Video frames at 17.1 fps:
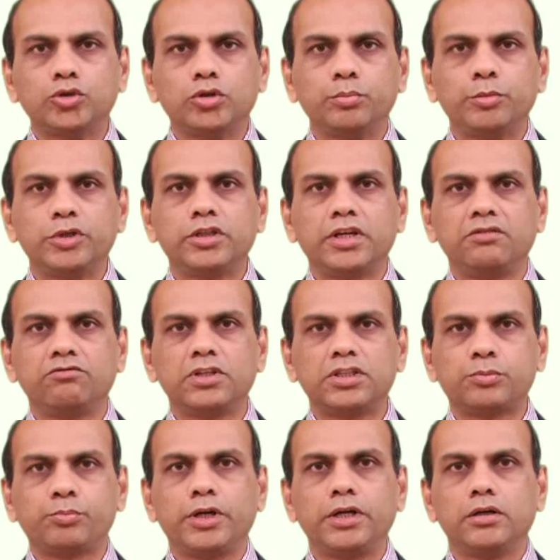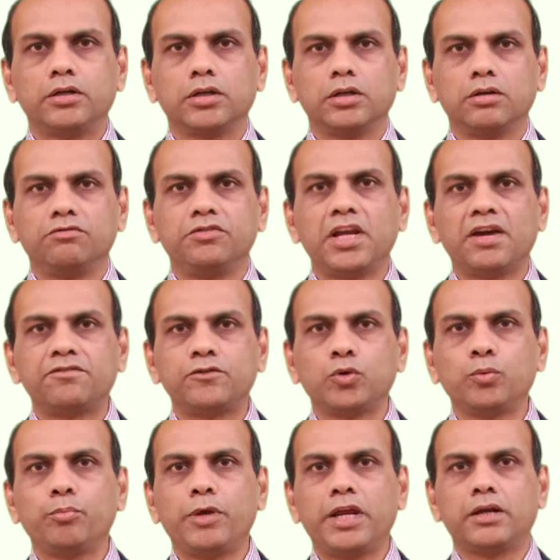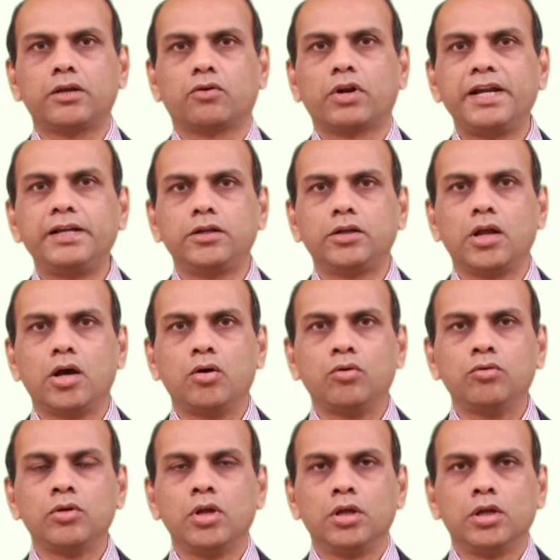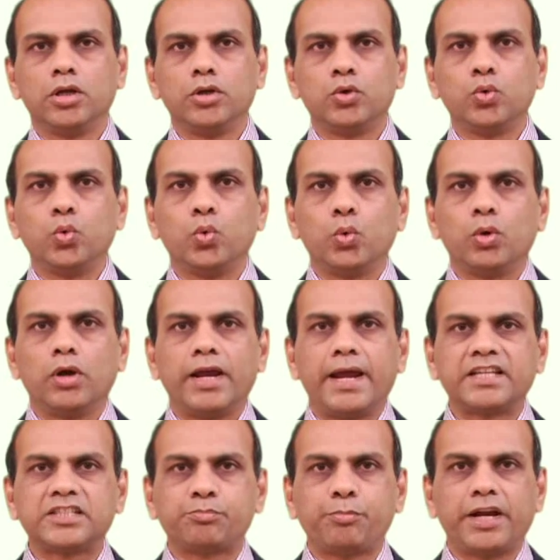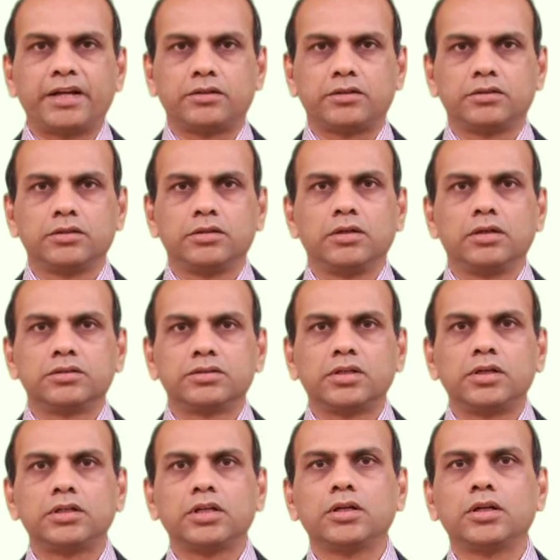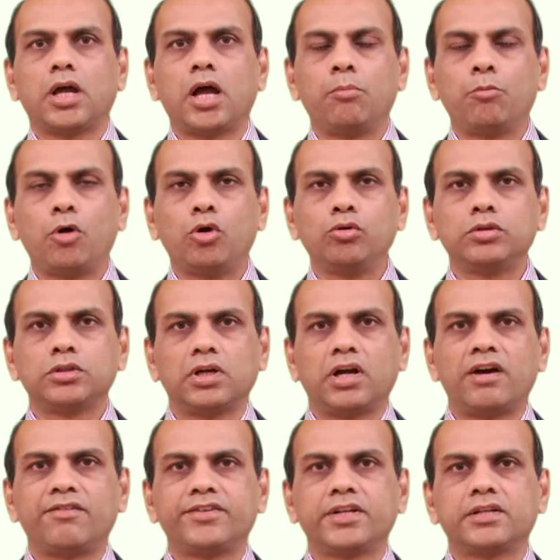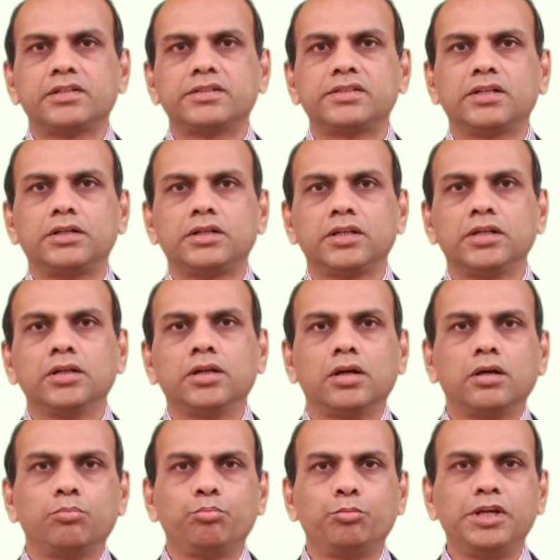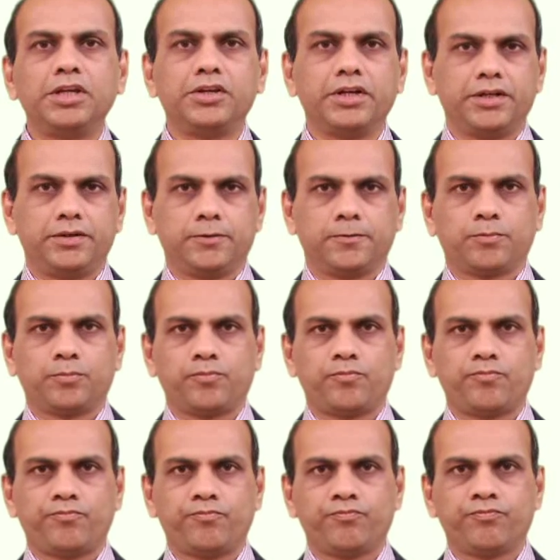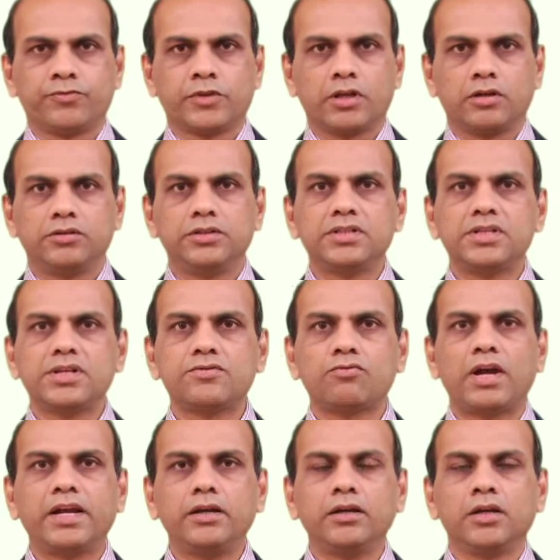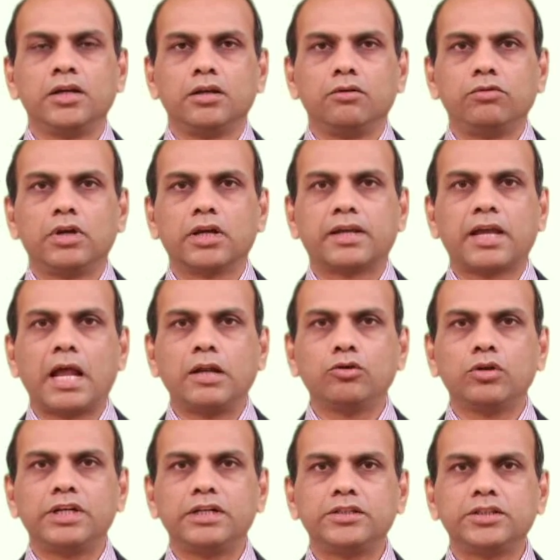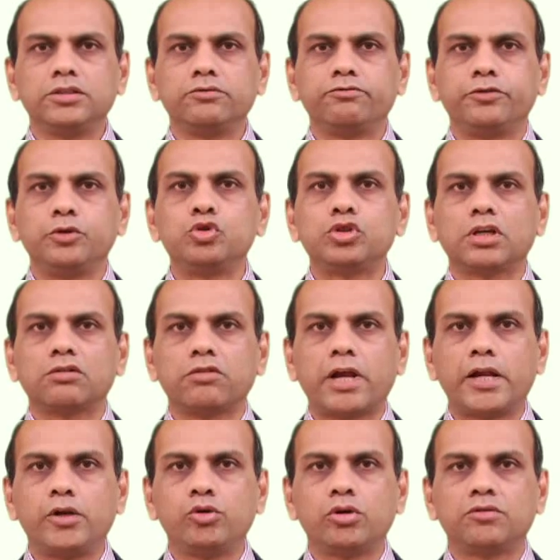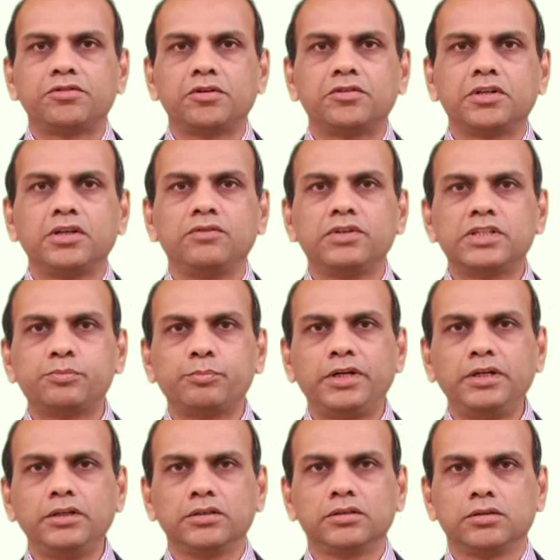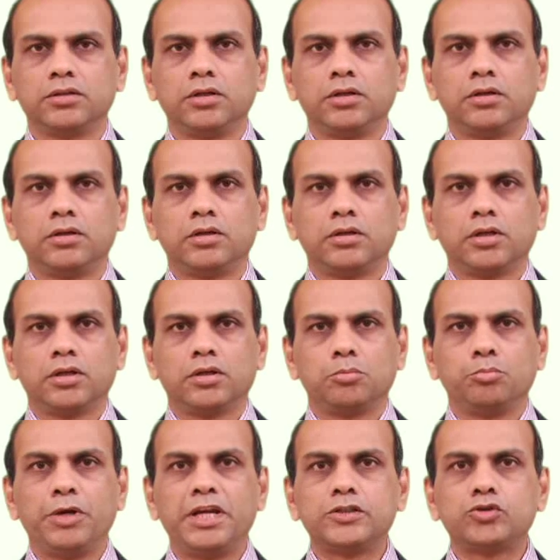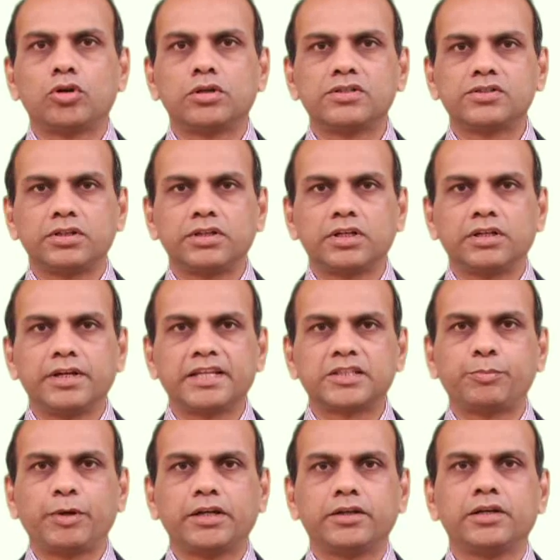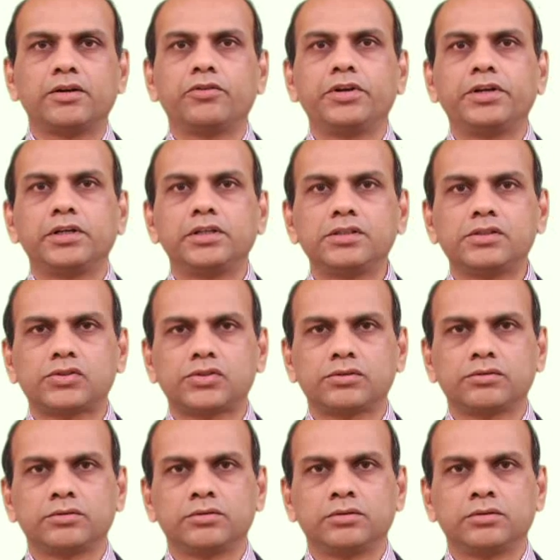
should be the investment we have to make right now to expect certain amount after a certain period. This is why we are calculating future value of our investment based on certain expected returns.